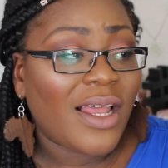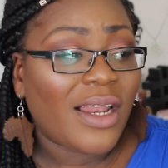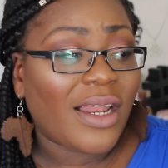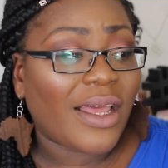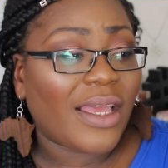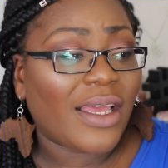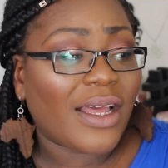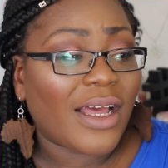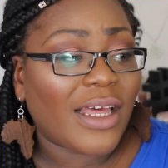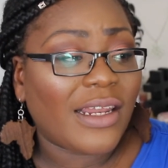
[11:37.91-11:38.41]

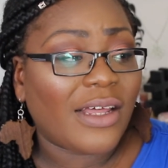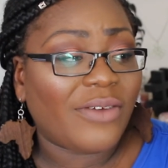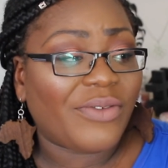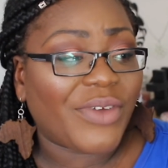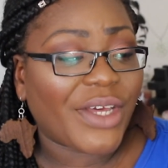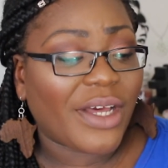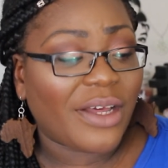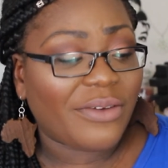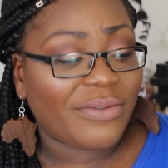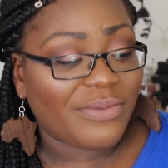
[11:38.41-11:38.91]
Like, I love
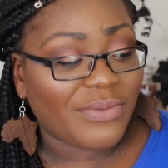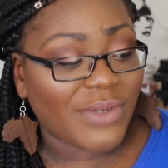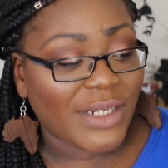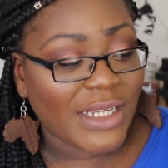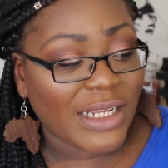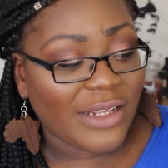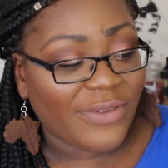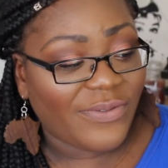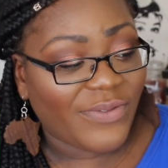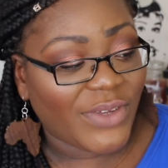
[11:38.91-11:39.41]
it. I've
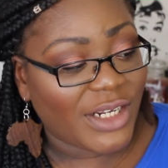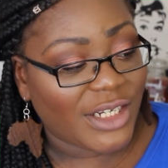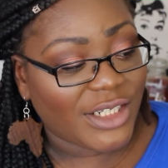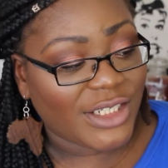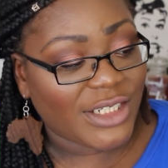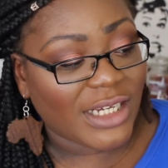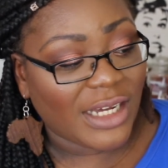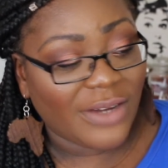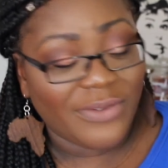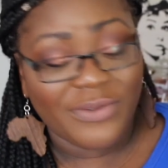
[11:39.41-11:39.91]
nearly
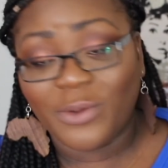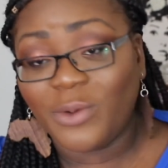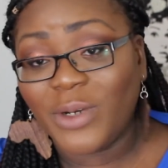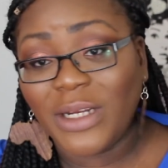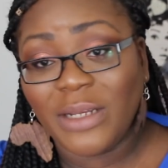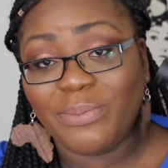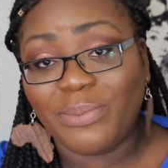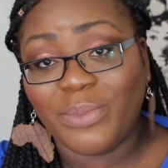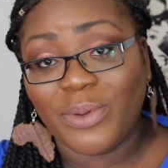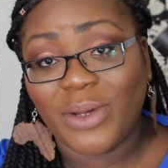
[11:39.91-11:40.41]
finished it. I've
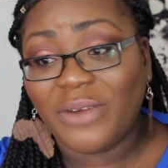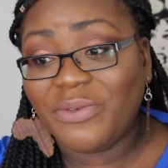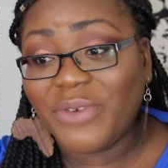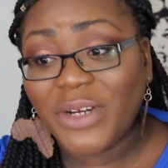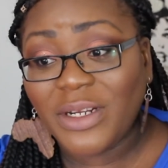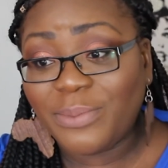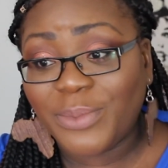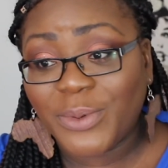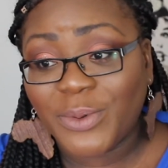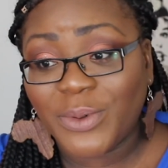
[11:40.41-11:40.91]

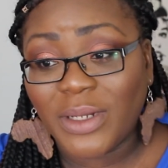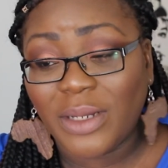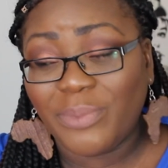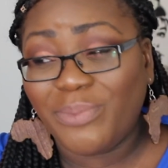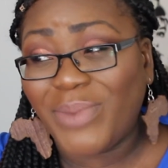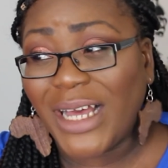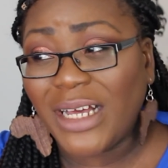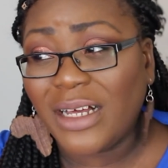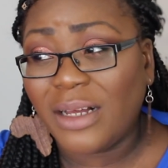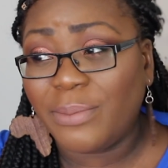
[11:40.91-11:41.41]
already bought a
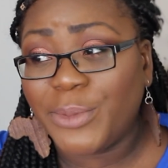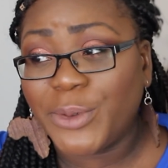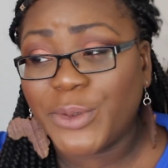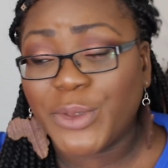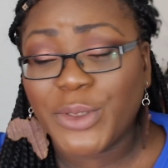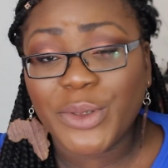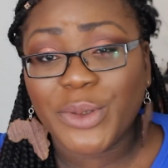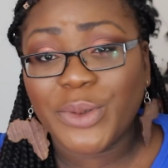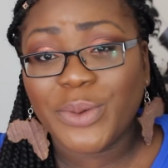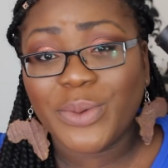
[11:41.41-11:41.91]
backup or
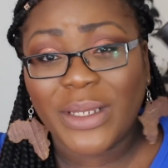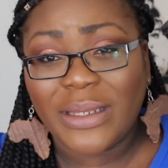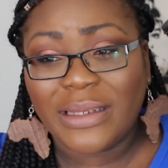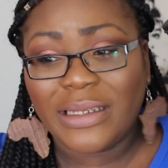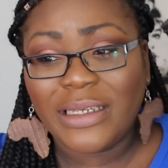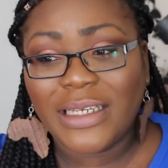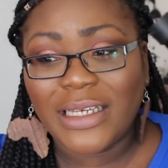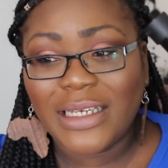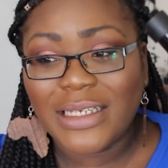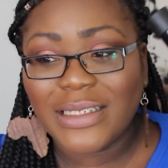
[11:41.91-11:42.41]
two, I
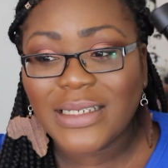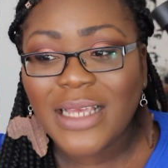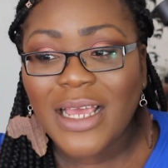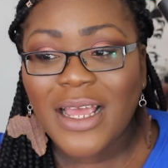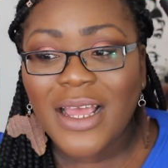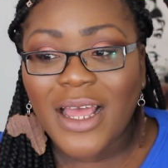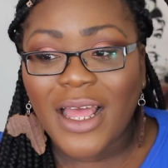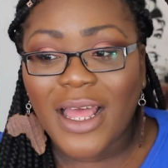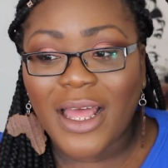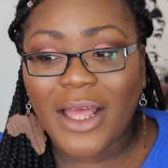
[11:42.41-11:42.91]
think it is,
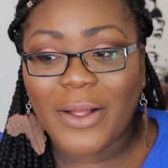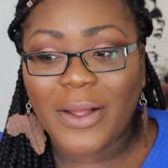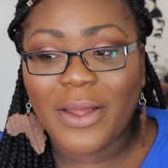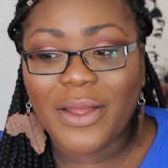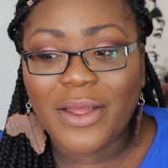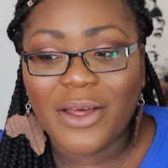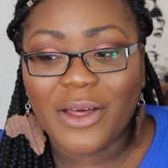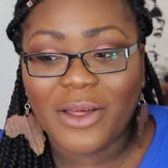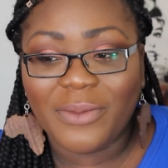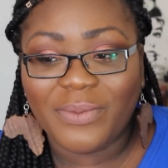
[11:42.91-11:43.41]

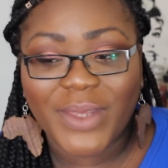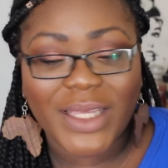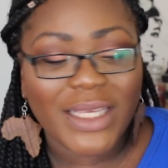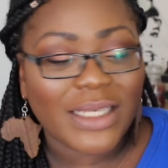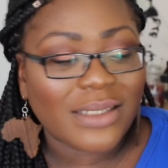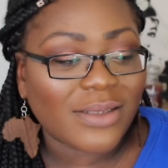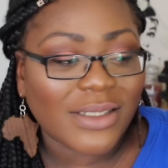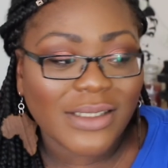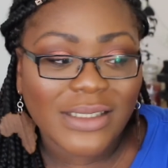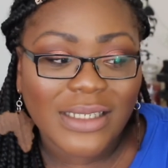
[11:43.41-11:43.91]
of
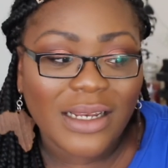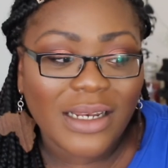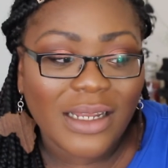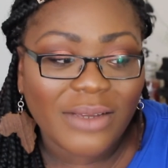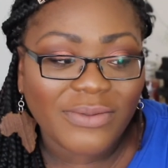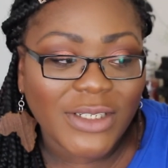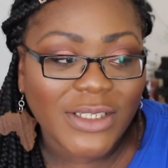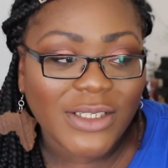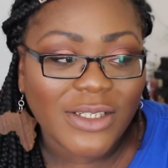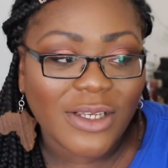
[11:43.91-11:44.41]
this, because I
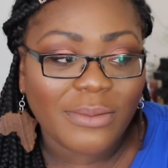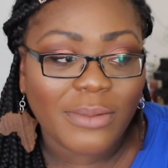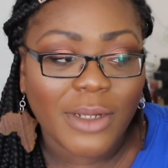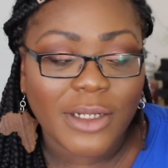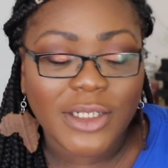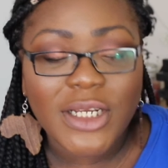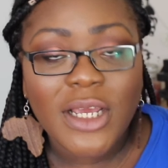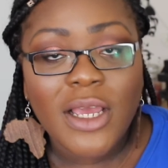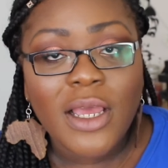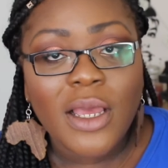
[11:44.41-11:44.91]
love it so
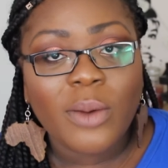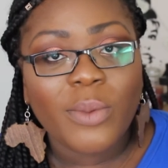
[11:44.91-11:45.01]
much.